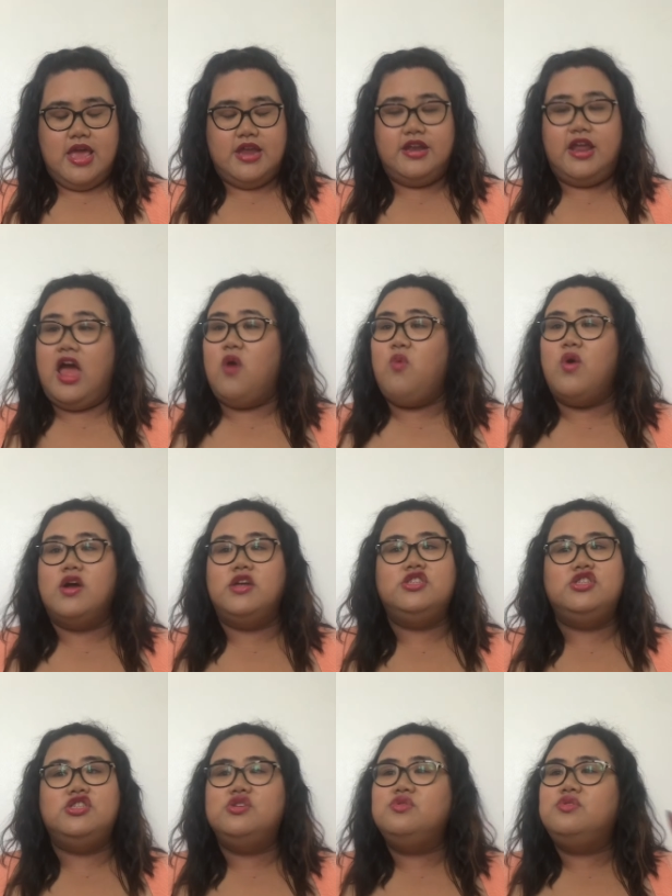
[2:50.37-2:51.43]
And I
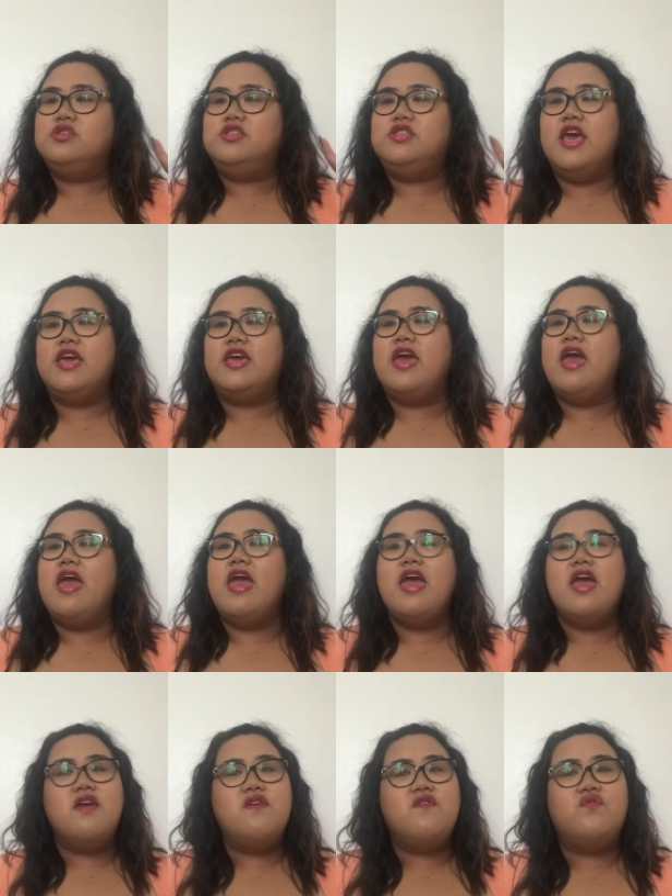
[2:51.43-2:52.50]
want you to take
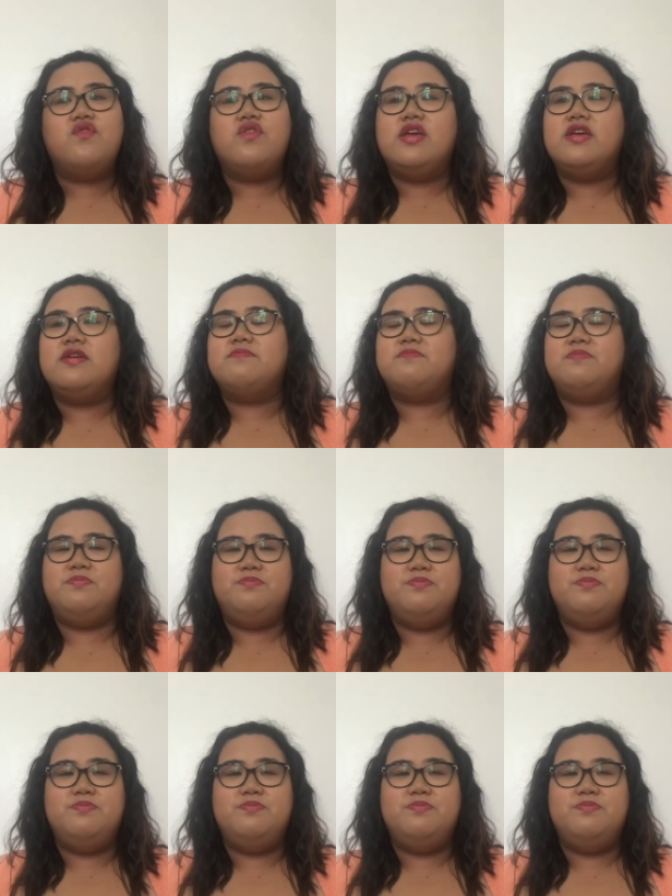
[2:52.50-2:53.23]
every